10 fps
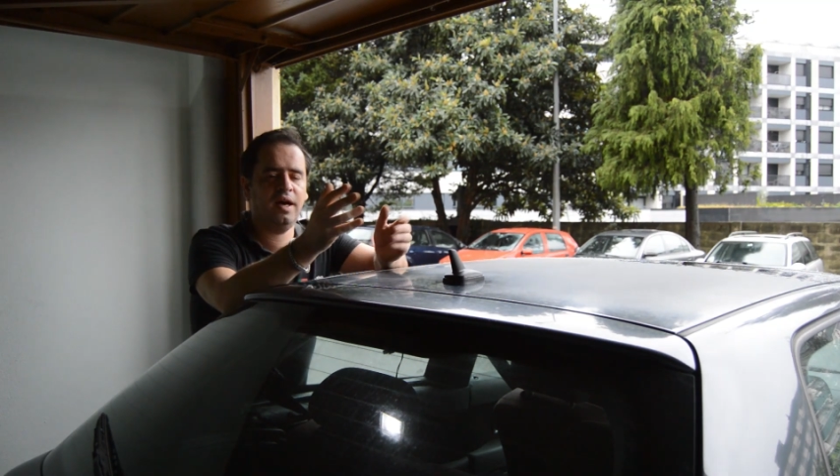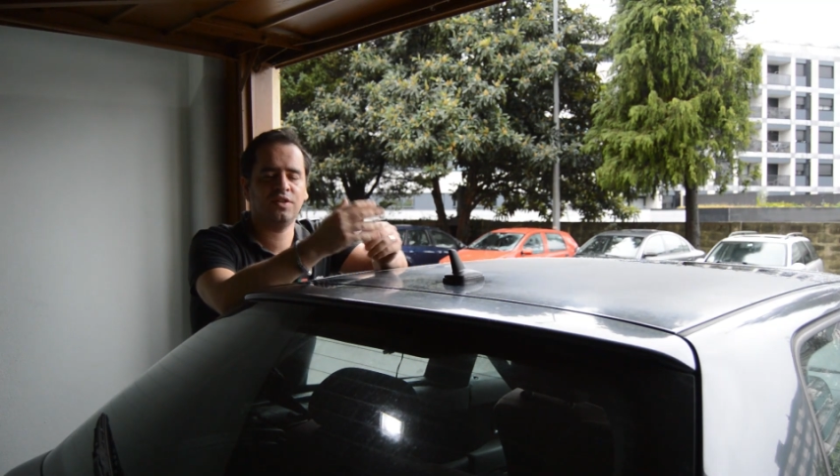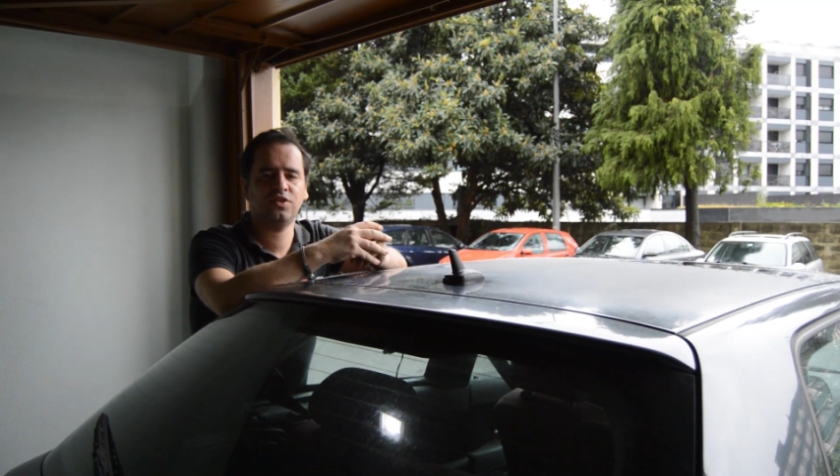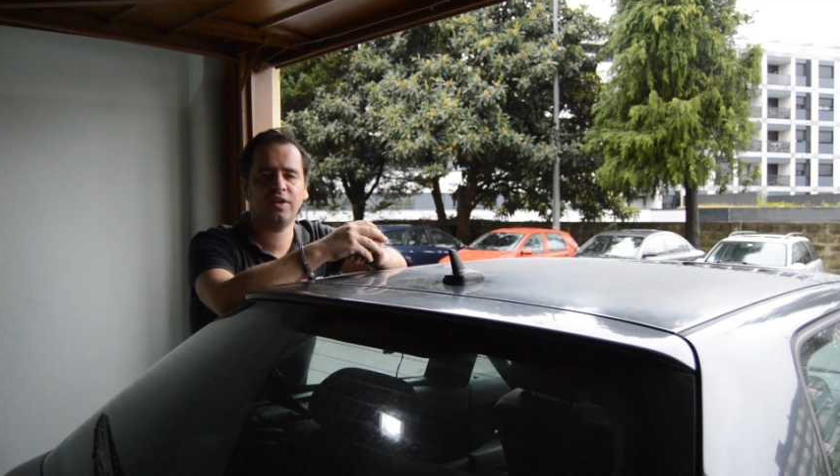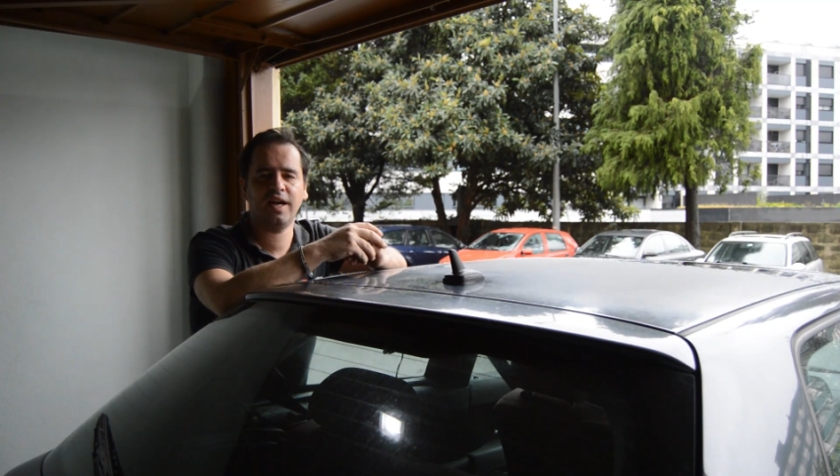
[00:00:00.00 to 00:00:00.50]

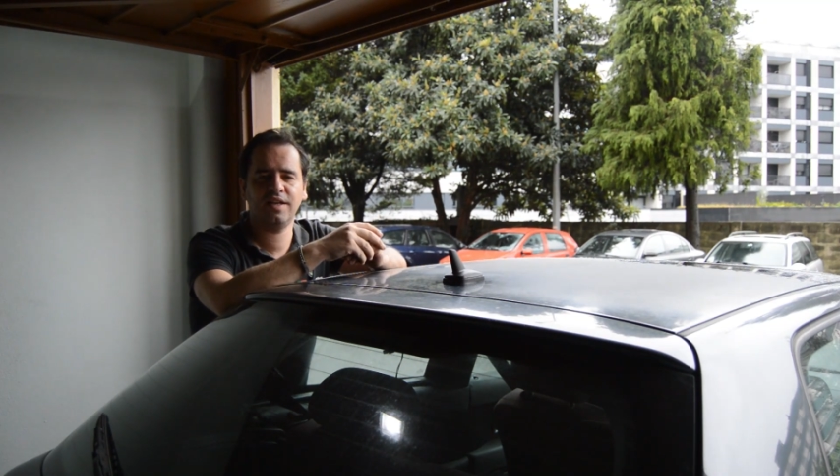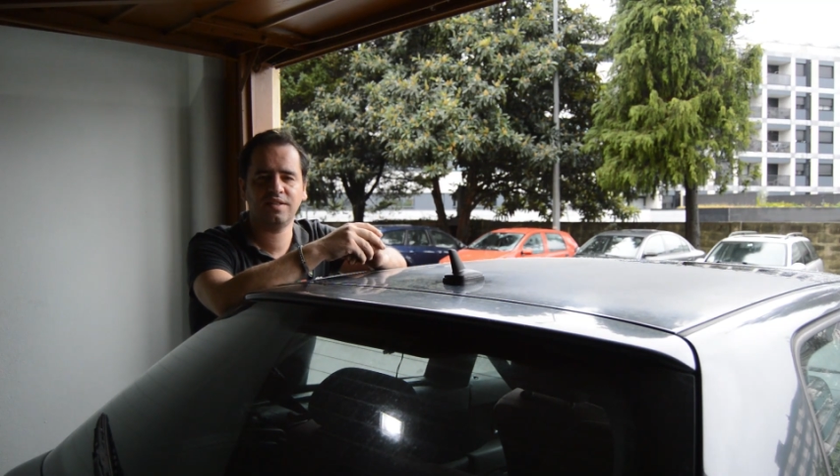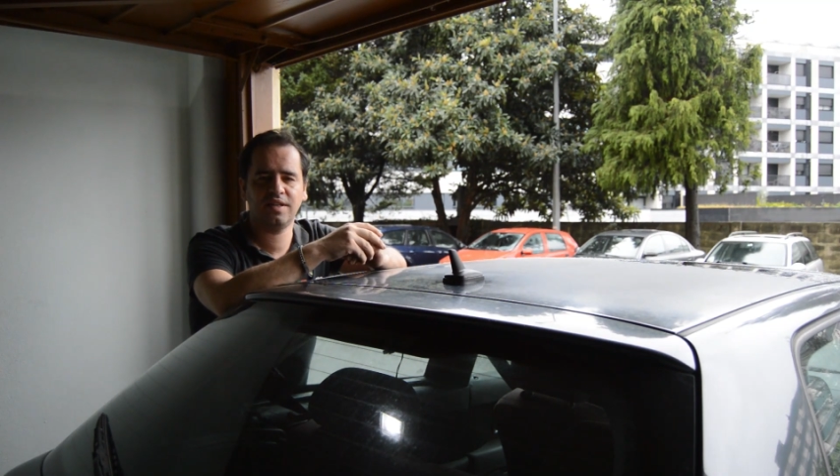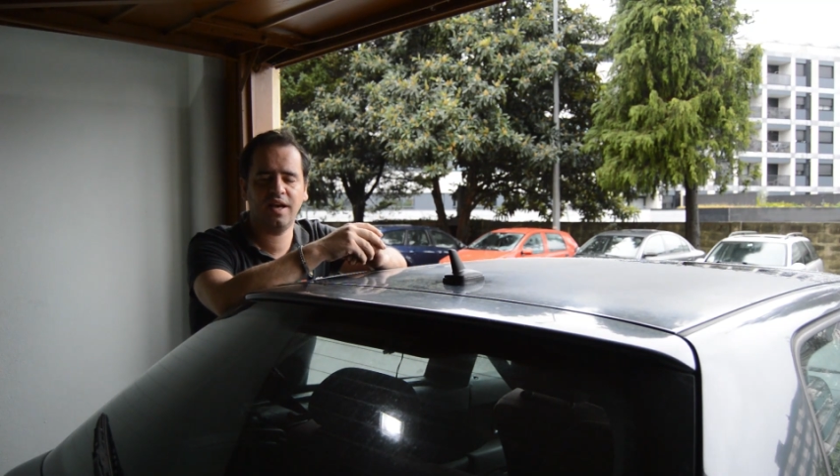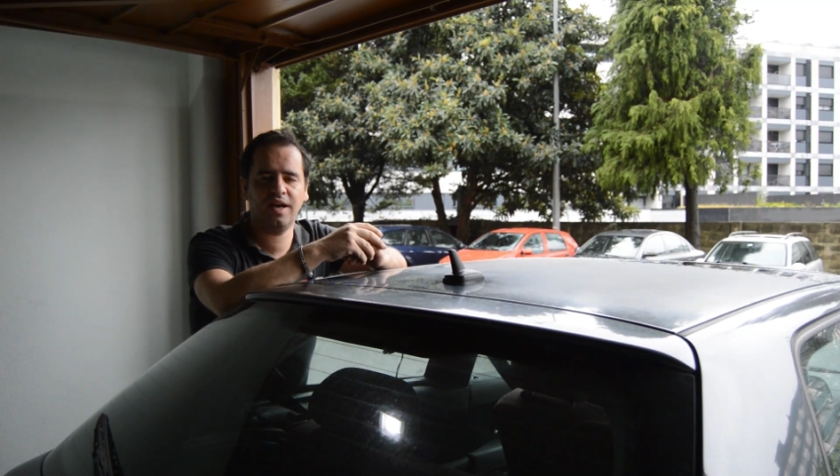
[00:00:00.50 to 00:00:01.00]
So
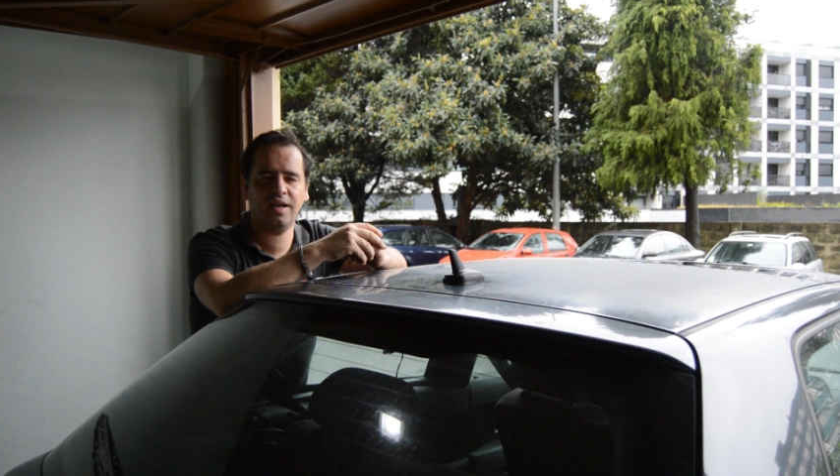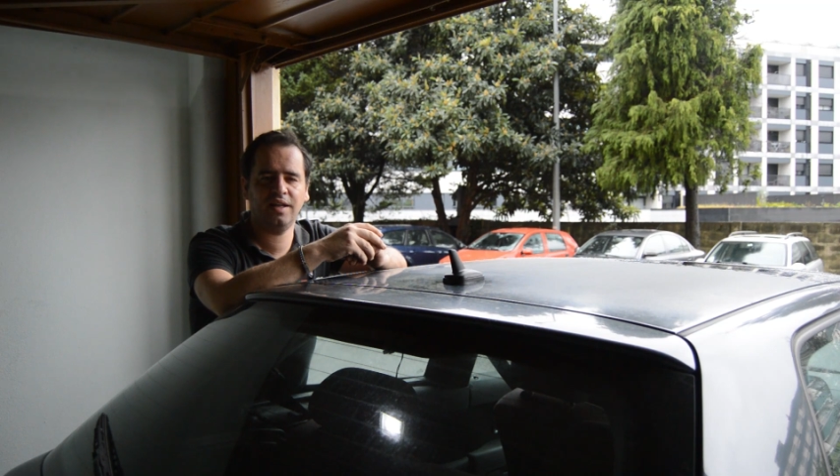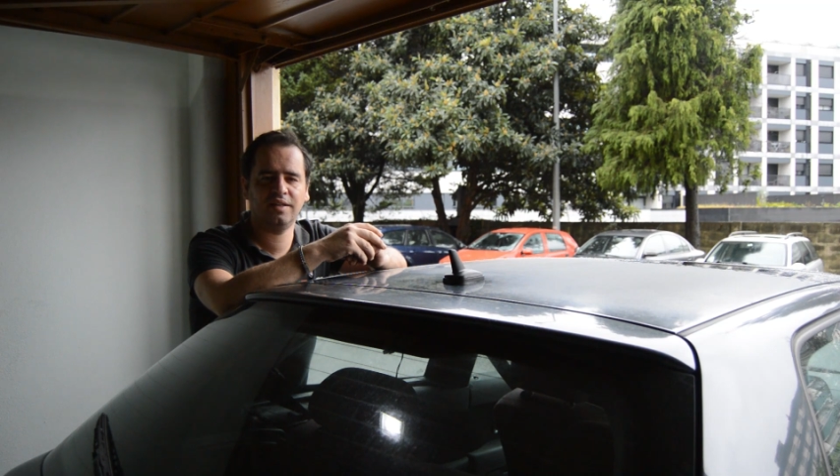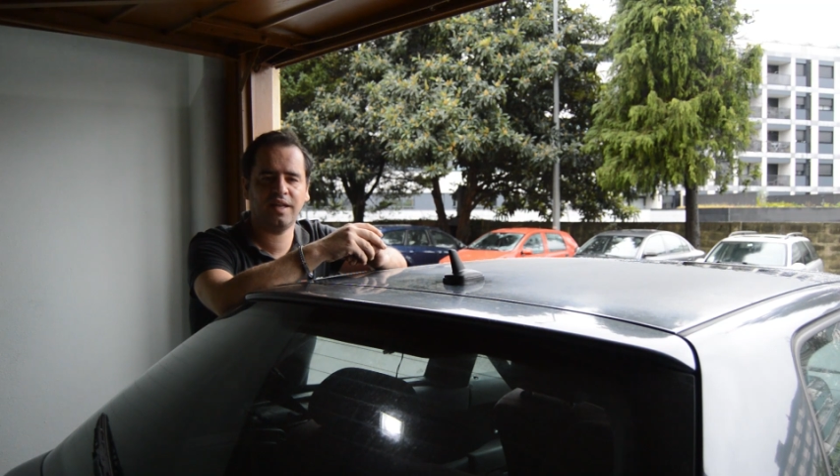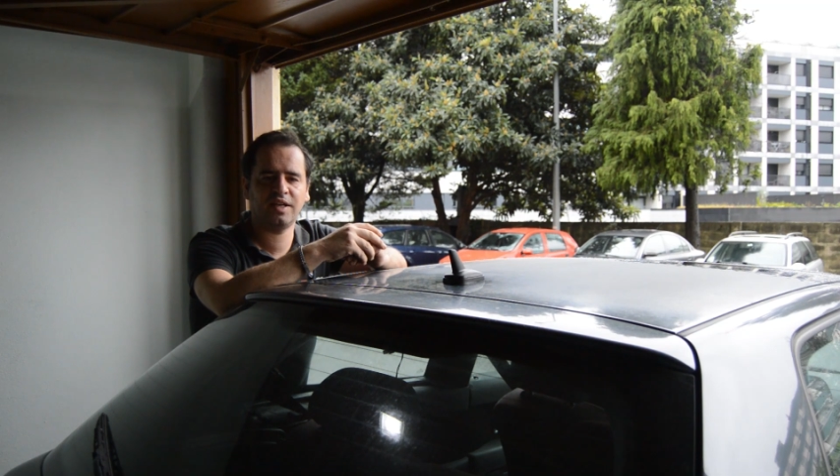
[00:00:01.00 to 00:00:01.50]
guys,
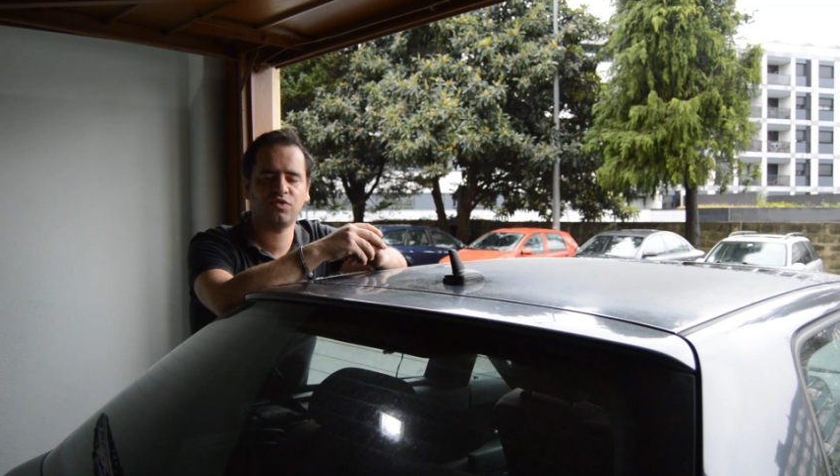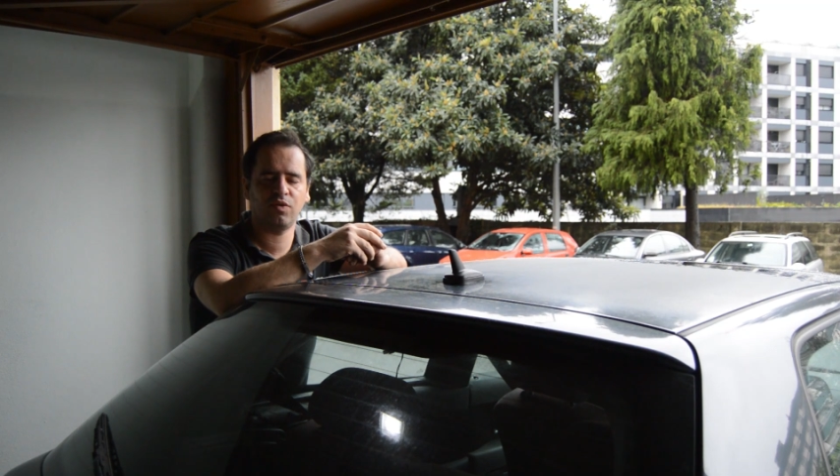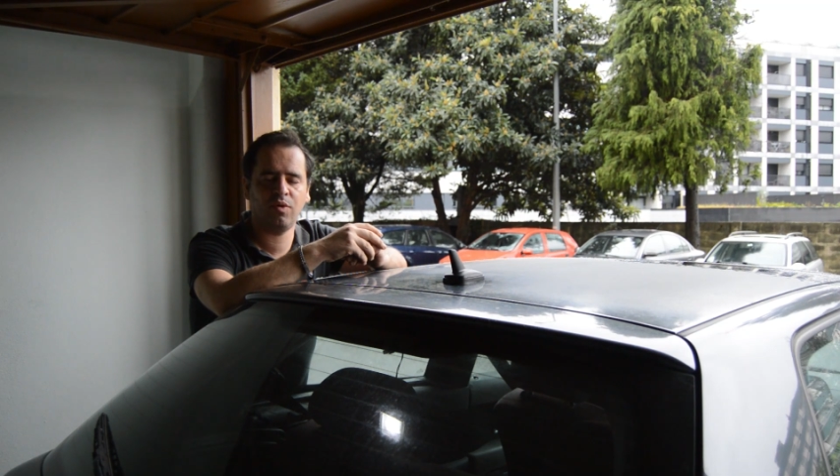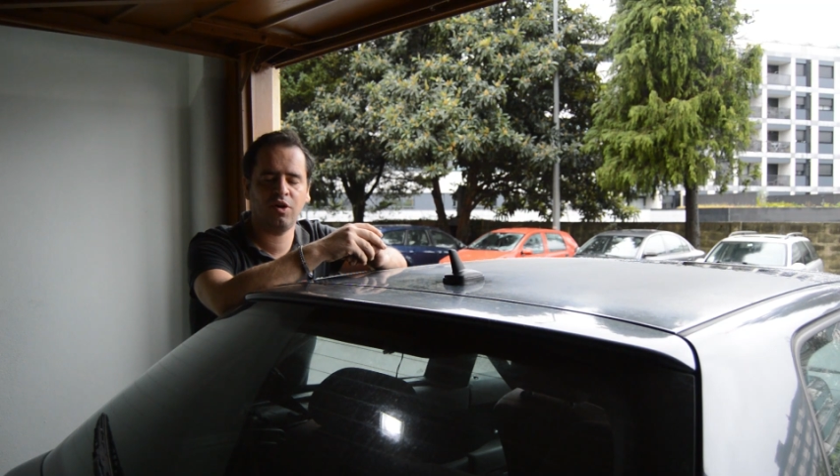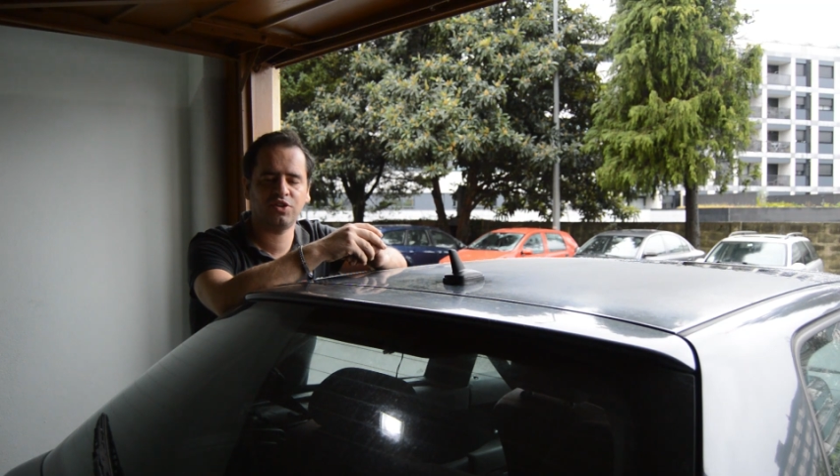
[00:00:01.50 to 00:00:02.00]
thanks for
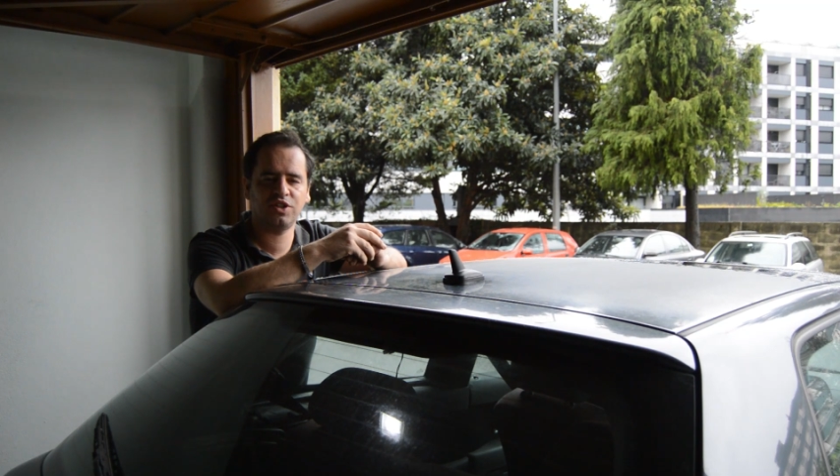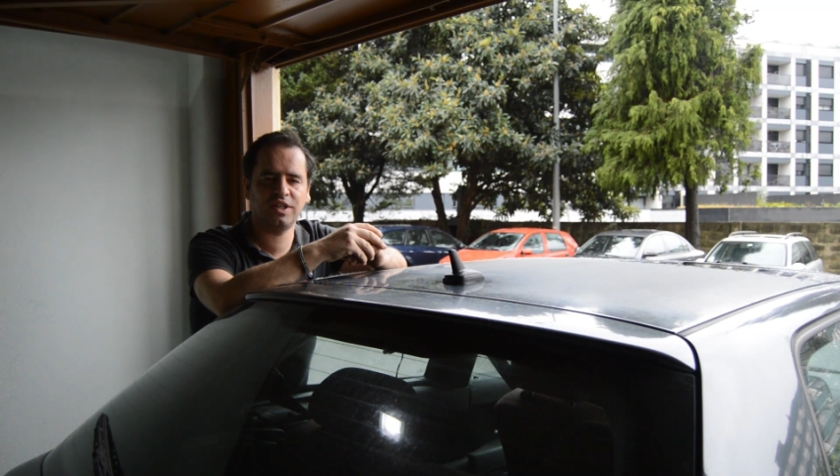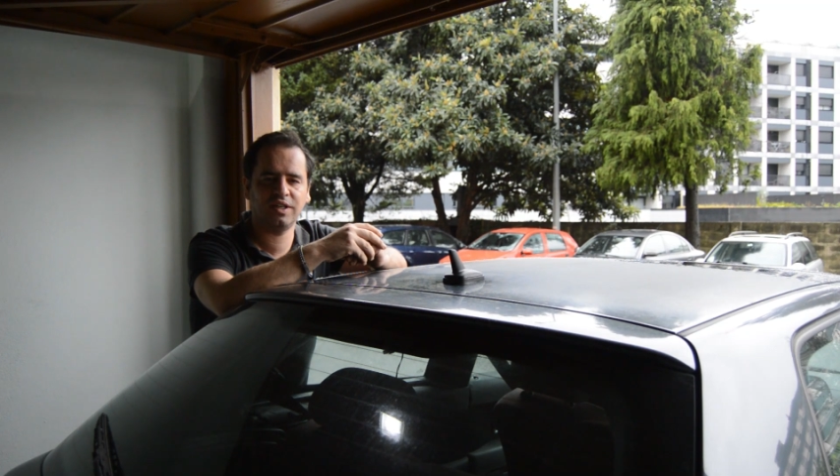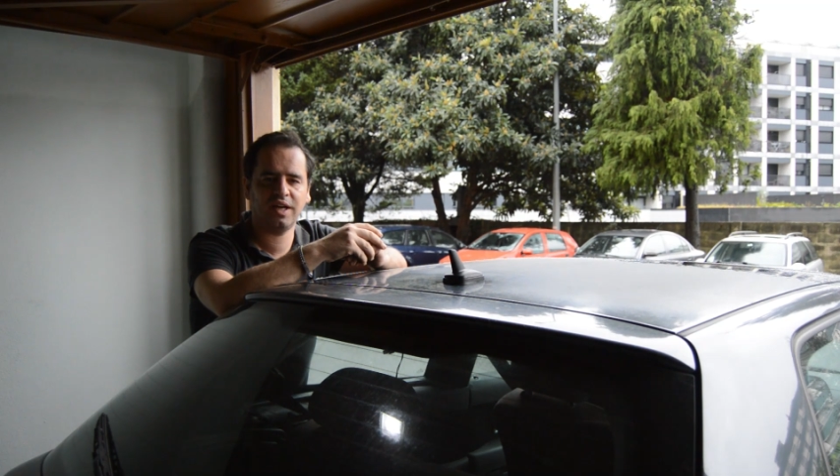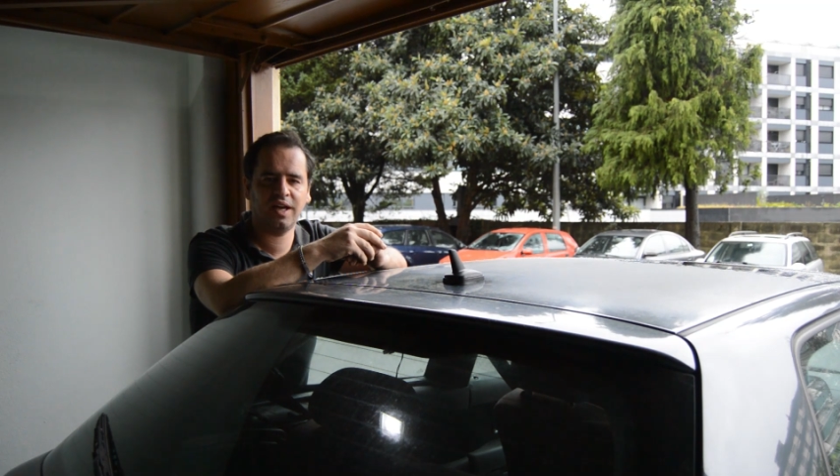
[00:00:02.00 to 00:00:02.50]
watching,